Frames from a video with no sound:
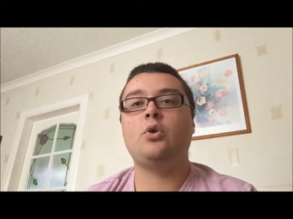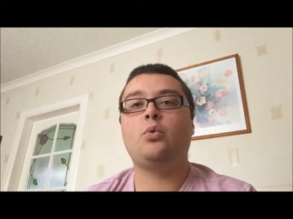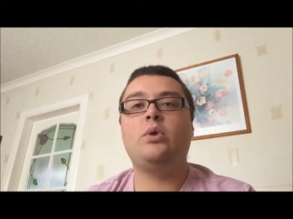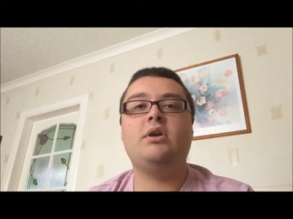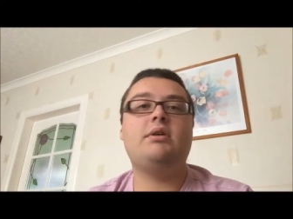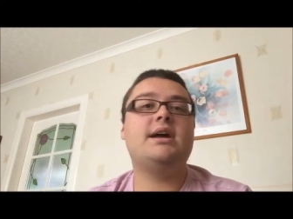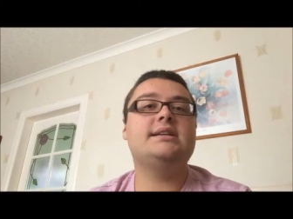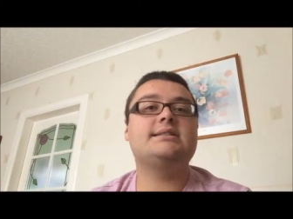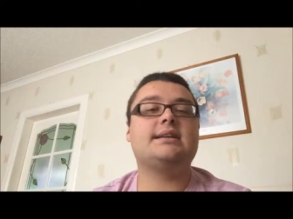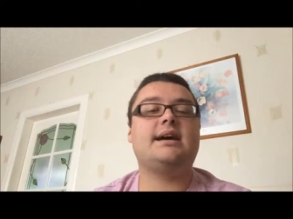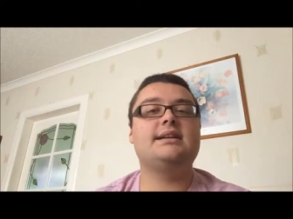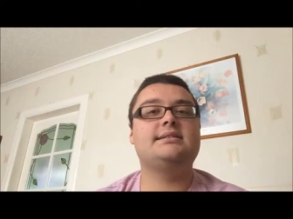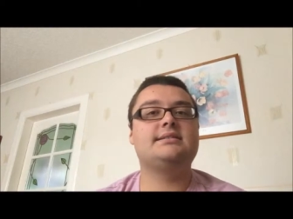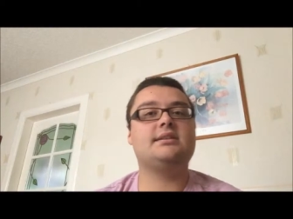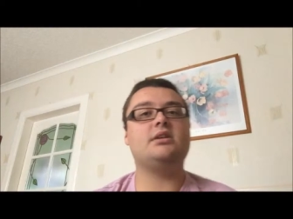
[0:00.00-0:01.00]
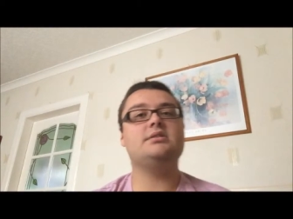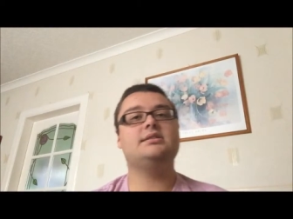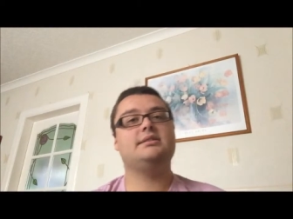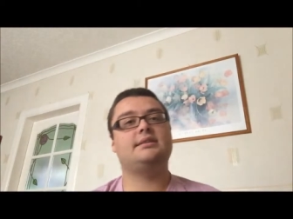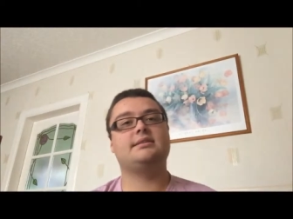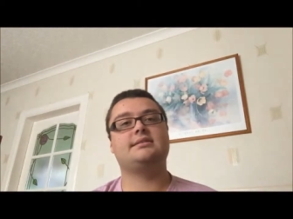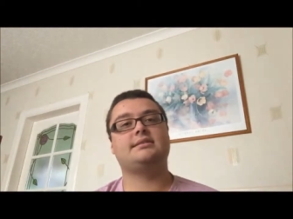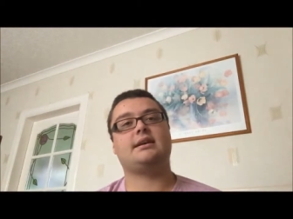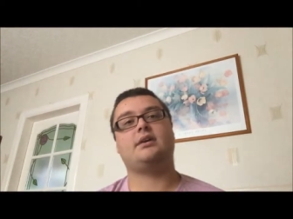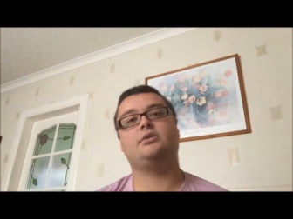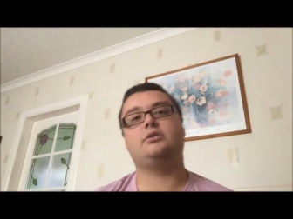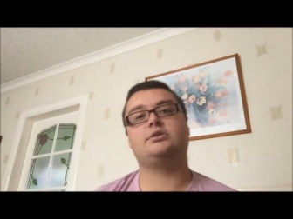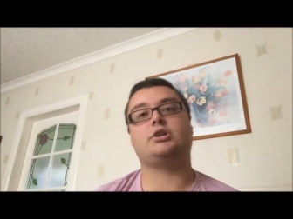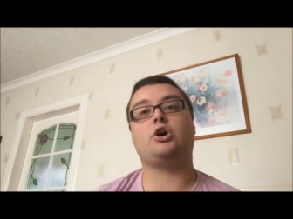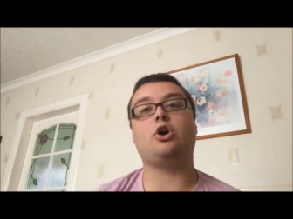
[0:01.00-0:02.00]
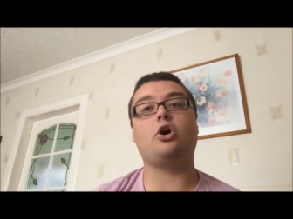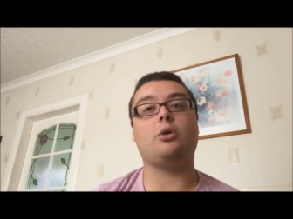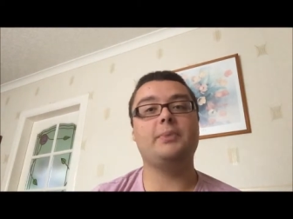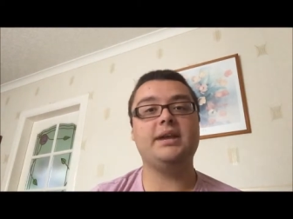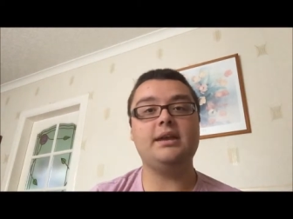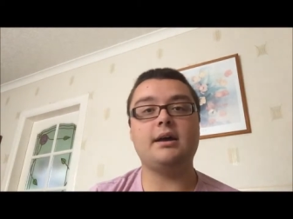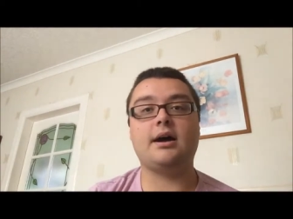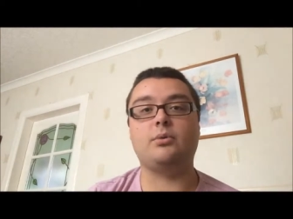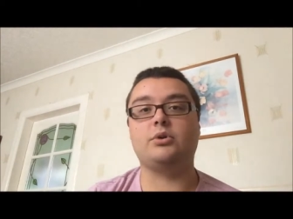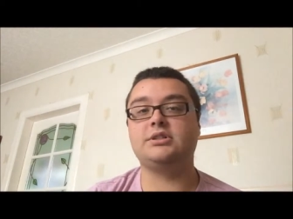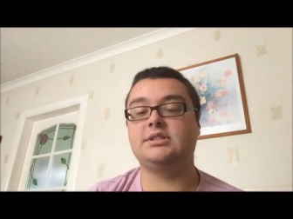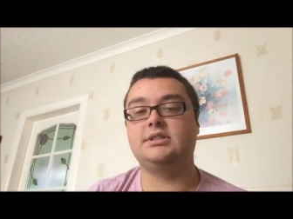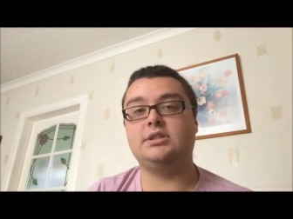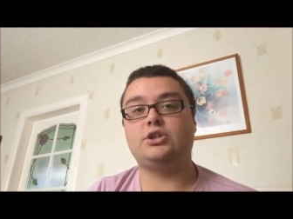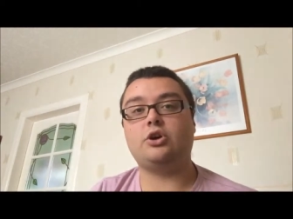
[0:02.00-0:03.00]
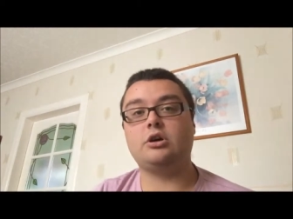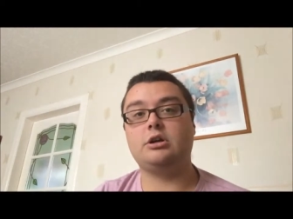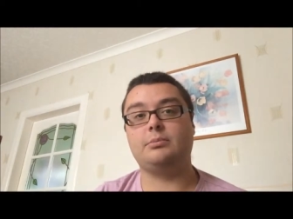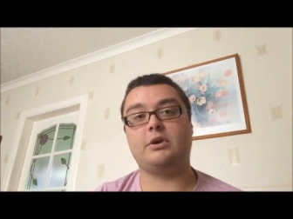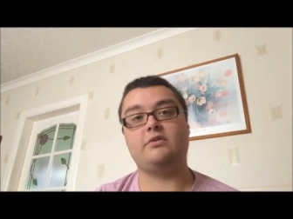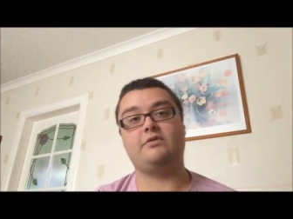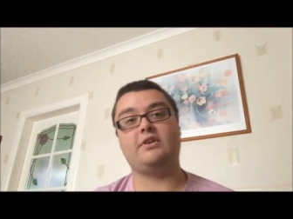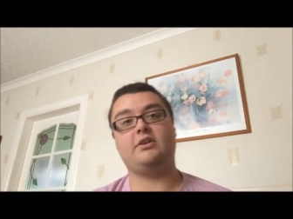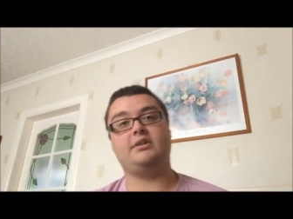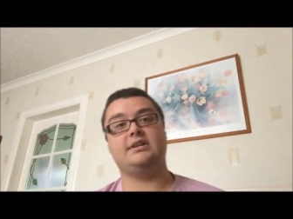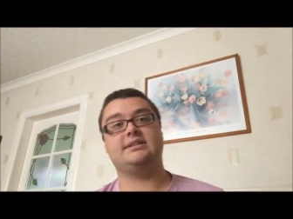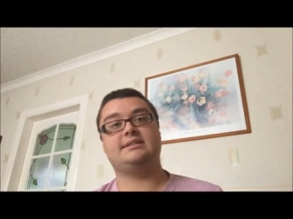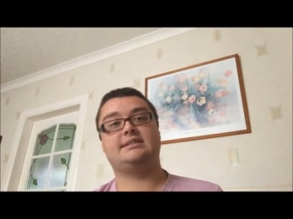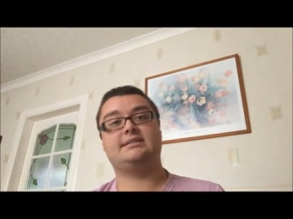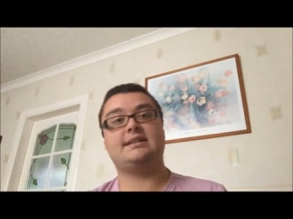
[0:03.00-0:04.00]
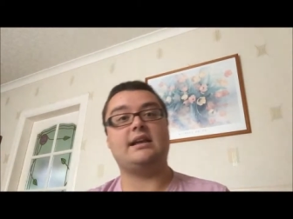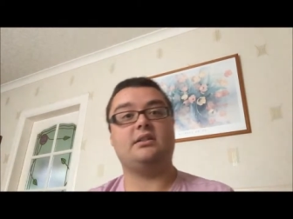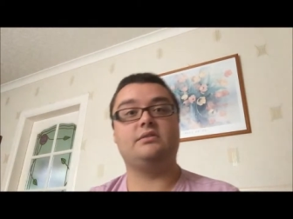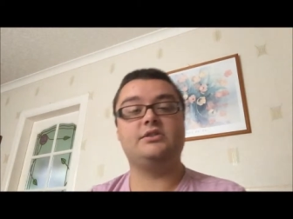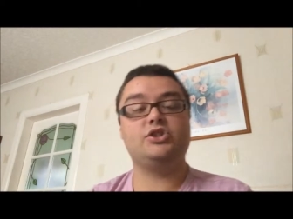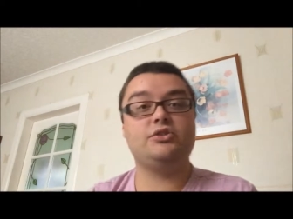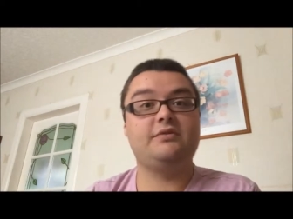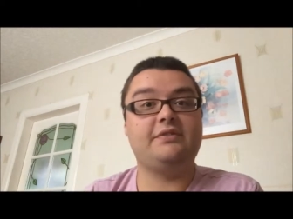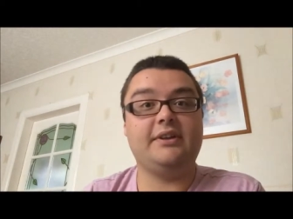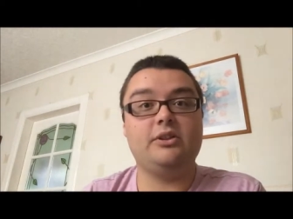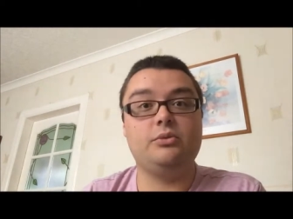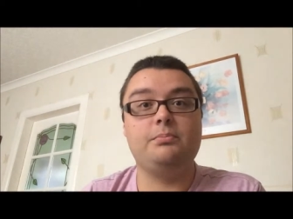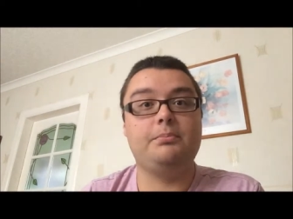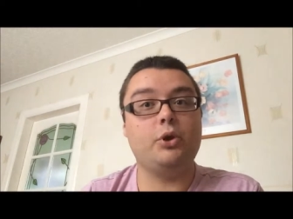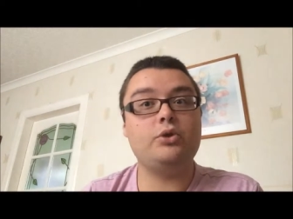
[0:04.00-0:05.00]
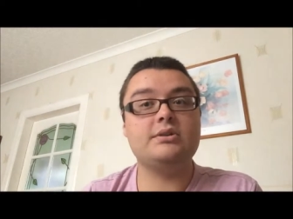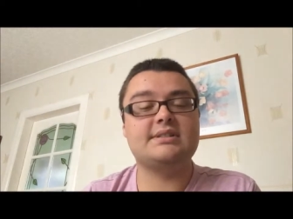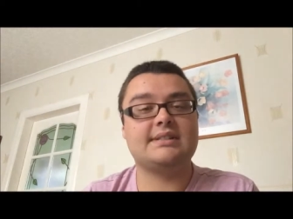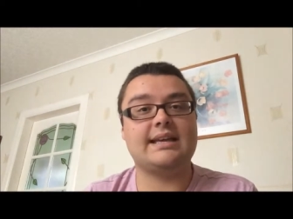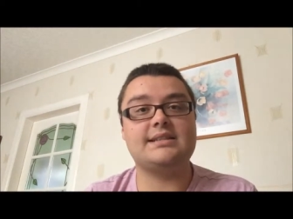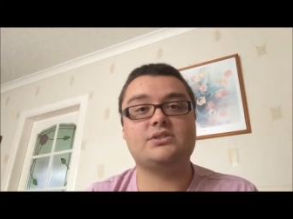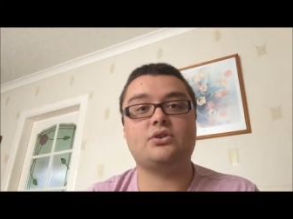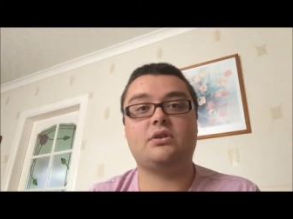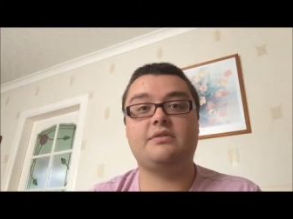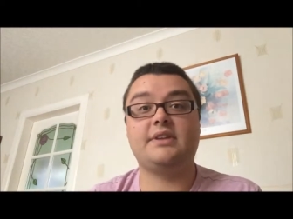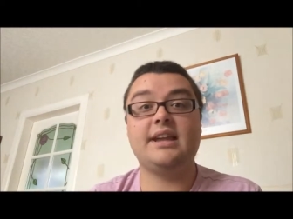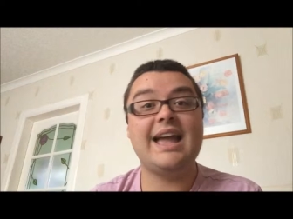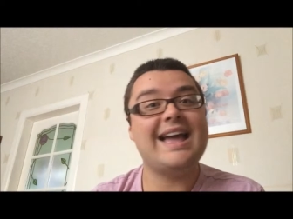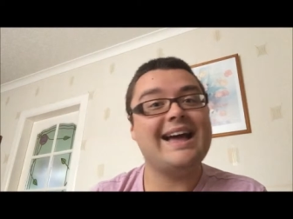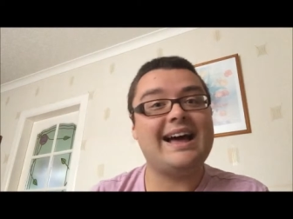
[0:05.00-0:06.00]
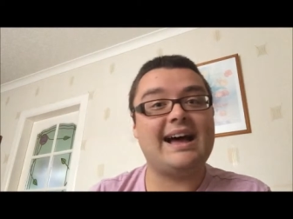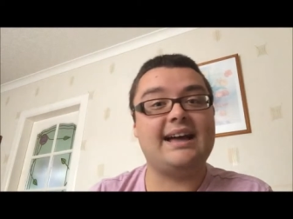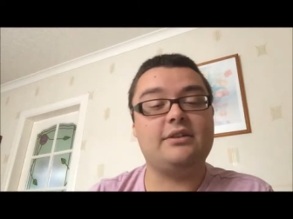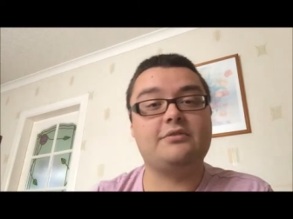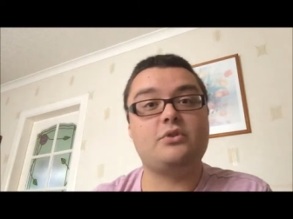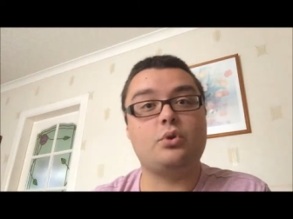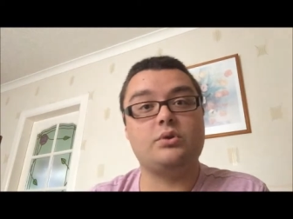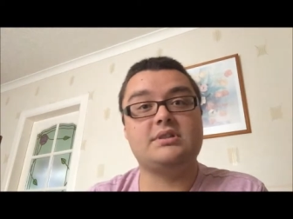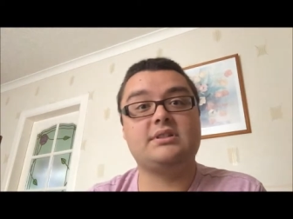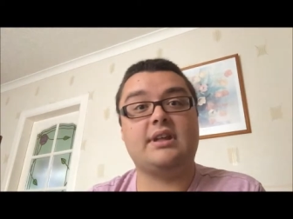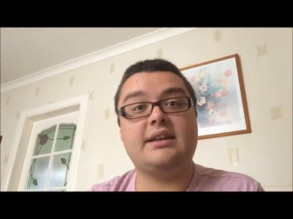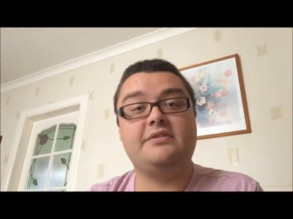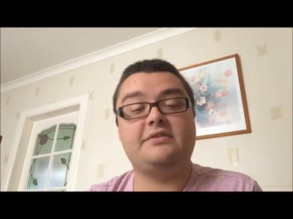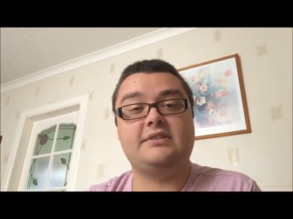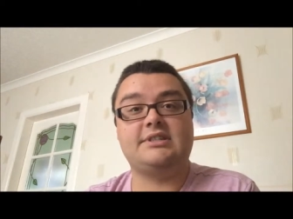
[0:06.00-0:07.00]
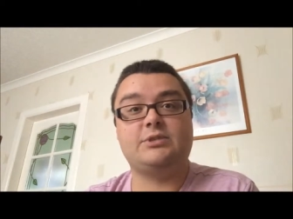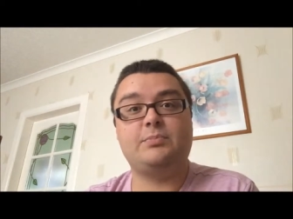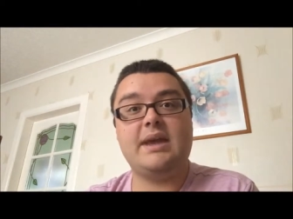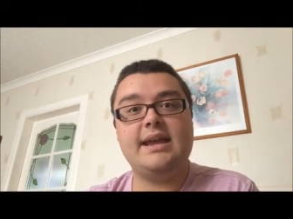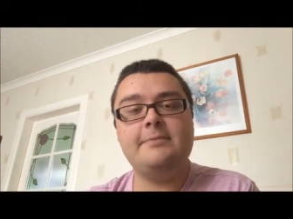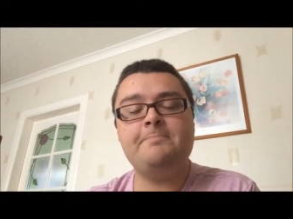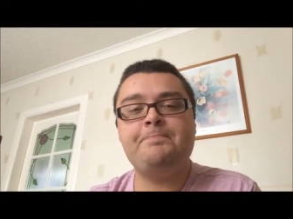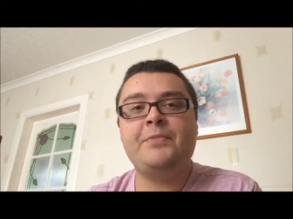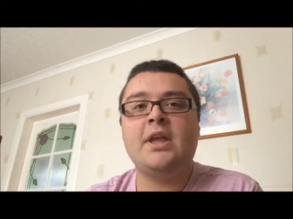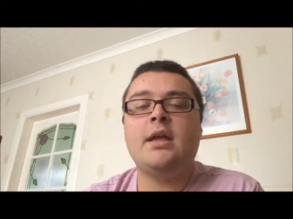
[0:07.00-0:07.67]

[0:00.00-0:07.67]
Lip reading: Whereas I started this as a hobby. I wanted to talk about various television, film, books, that sort of thing, and of course life in Spain.